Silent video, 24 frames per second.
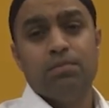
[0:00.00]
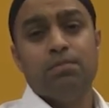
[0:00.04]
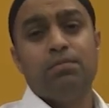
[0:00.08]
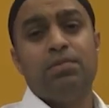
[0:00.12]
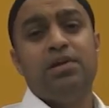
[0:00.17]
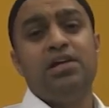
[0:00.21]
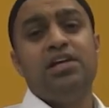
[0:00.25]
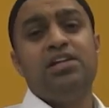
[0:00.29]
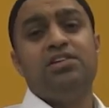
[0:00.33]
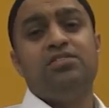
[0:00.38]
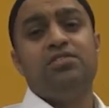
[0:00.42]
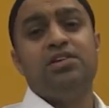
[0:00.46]

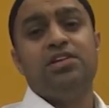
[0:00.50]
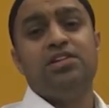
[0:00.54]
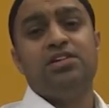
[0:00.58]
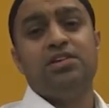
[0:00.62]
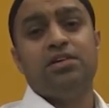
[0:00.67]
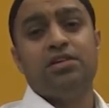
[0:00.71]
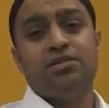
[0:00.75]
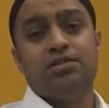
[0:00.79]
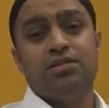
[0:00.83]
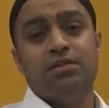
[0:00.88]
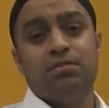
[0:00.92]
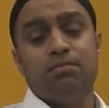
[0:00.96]
Please read
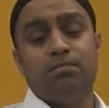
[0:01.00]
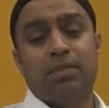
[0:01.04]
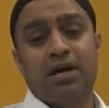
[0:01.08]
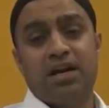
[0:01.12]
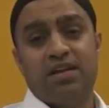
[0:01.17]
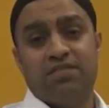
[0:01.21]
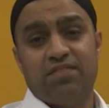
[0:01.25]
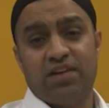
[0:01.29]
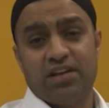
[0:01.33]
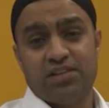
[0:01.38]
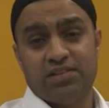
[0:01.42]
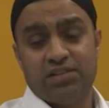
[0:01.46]
the
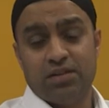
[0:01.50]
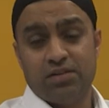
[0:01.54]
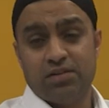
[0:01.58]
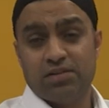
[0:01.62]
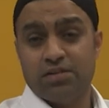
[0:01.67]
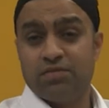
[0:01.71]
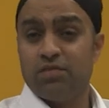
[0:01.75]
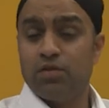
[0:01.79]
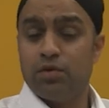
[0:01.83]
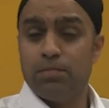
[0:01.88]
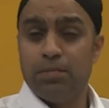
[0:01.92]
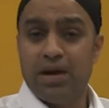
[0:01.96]
manifestos
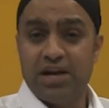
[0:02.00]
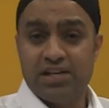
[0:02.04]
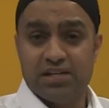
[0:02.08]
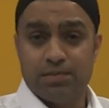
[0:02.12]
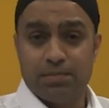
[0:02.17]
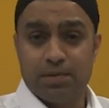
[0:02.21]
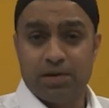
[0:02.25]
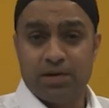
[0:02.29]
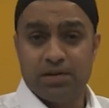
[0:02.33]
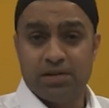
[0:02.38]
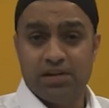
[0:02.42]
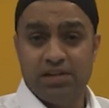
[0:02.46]
of all major
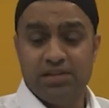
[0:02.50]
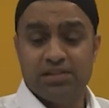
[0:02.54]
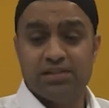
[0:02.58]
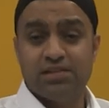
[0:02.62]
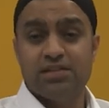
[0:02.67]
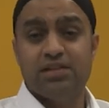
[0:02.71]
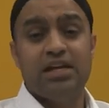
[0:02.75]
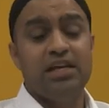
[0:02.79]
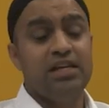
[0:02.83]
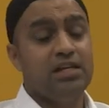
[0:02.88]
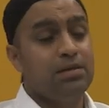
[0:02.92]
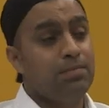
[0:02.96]
parties
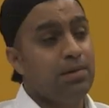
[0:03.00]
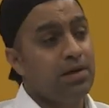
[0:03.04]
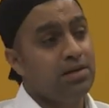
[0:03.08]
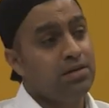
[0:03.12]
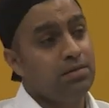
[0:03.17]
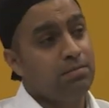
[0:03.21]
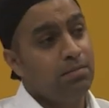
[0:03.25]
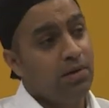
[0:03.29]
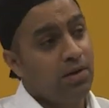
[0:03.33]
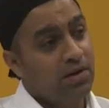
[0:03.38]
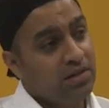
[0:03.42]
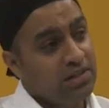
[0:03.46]
and
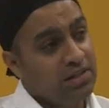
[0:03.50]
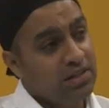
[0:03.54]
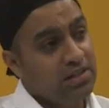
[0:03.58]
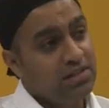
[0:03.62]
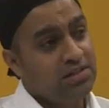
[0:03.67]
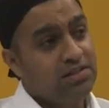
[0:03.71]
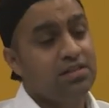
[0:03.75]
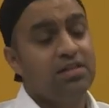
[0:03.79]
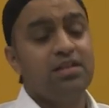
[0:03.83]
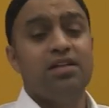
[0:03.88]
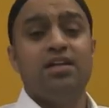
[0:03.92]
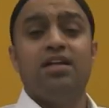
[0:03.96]
independent
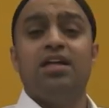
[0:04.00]
parties,